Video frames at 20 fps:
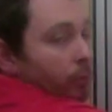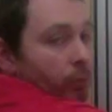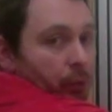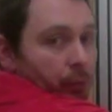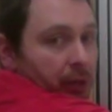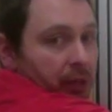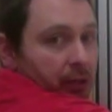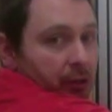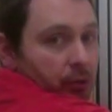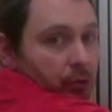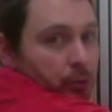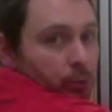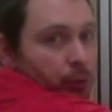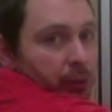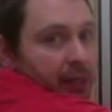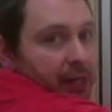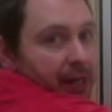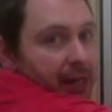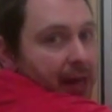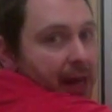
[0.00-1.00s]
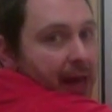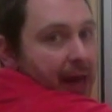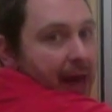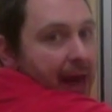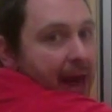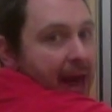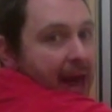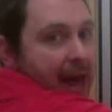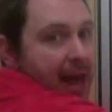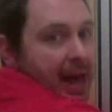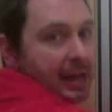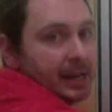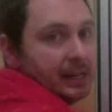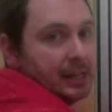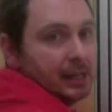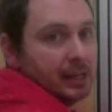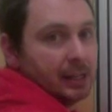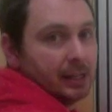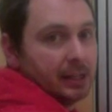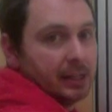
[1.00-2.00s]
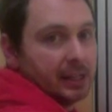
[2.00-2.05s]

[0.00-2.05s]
what we can do is we can add the